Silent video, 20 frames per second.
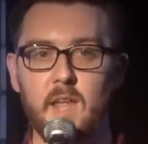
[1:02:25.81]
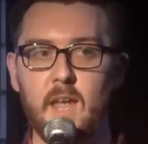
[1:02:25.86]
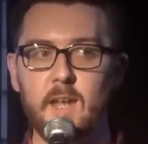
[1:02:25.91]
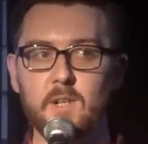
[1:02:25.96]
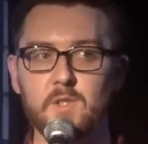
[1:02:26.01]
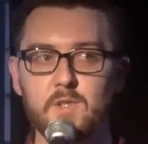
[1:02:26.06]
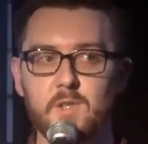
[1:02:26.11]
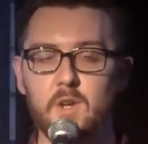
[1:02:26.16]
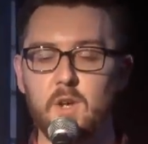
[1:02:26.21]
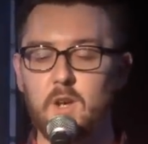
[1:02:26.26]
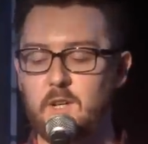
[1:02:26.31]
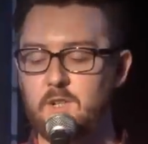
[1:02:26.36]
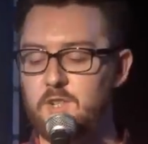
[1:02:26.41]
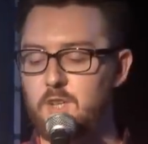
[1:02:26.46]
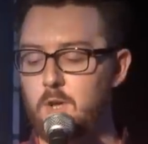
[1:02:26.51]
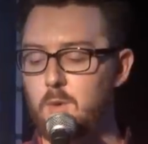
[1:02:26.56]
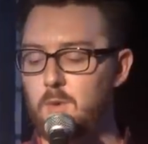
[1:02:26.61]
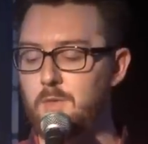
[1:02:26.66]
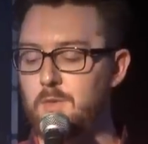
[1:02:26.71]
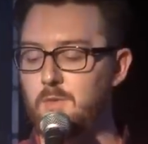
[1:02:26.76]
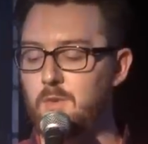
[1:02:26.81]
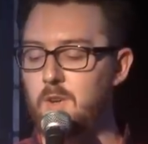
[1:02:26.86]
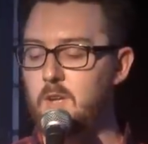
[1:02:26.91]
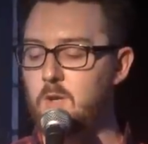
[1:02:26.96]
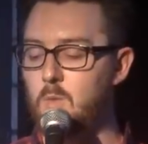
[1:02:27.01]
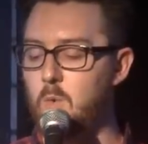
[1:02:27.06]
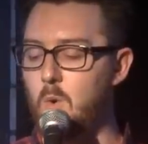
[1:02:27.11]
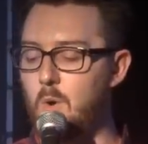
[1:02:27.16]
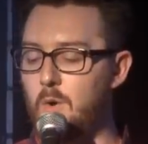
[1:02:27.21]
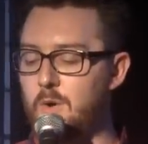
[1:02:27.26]
aged 32 and three
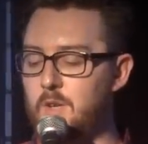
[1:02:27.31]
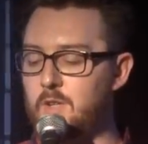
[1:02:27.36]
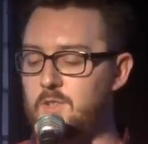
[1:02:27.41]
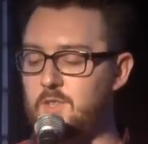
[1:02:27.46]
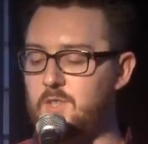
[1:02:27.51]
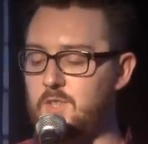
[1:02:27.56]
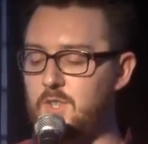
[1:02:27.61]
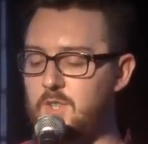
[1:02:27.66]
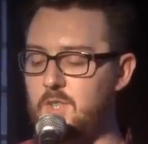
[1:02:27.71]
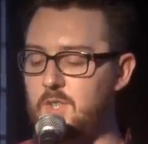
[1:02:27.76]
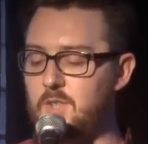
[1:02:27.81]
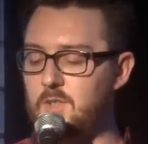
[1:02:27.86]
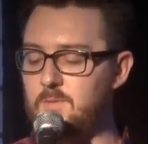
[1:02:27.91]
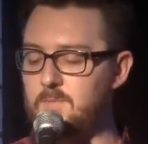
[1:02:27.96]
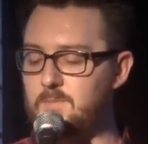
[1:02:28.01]
quarters.